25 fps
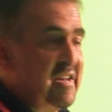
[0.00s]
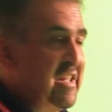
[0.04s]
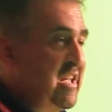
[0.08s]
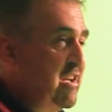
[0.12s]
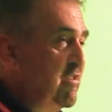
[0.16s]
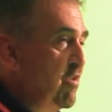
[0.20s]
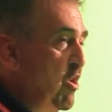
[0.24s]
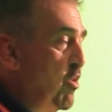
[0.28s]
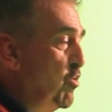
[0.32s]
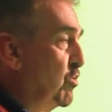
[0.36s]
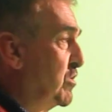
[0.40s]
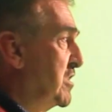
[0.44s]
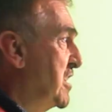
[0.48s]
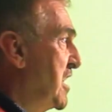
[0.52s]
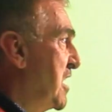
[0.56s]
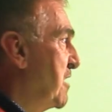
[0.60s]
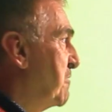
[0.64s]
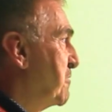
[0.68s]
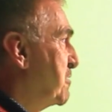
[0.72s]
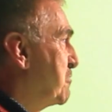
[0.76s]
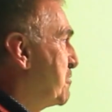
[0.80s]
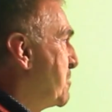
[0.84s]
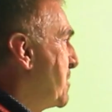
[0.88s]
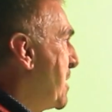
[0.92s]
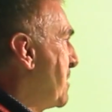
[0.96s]
here old enough
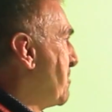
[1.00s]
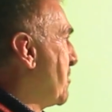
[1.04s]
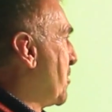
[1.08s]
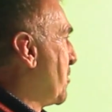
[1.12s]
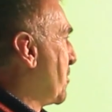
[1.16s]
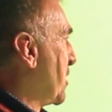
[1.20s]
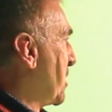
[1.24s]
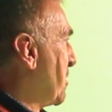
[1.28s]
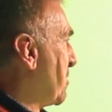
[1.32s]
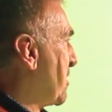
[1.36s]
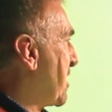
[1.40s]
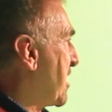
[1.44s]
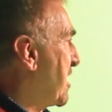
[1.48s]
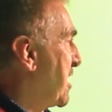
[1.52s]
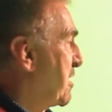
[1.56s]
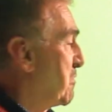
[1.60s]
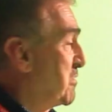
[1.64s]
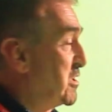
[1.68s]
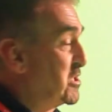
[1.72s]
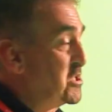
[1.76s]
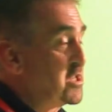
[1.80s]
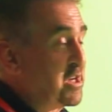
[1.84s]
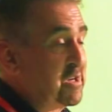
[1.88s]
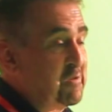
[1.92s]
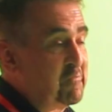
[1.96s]
to remember what it was like when
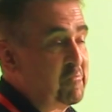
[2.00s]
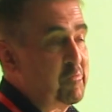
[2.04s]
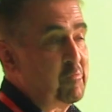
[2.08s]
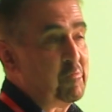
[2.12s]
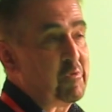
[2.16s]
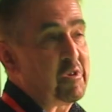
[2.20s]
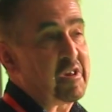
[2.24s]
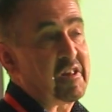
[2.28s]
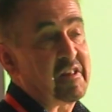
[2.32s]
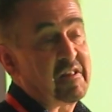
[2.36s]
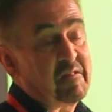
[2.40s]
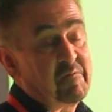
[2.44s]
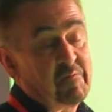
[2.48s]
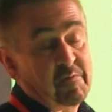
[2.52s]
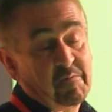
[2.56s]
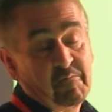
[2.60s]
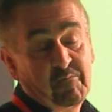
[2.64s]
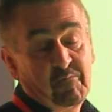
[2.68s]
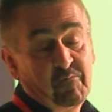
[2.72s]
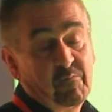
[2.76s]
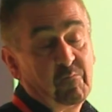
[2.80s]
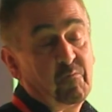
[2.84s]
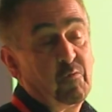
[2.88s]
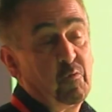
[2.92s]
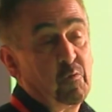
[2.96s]
Channel
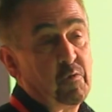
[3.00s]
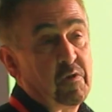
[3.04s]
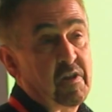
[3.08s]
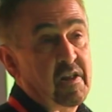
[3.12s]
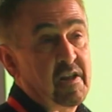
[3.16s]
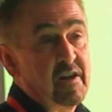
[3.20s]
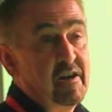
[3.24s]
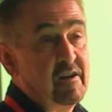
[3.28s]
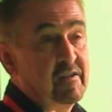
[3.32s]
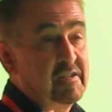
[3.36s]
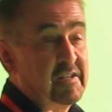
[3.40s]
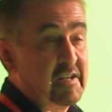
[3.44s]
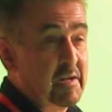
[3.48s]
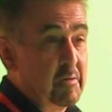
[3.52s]
4 started.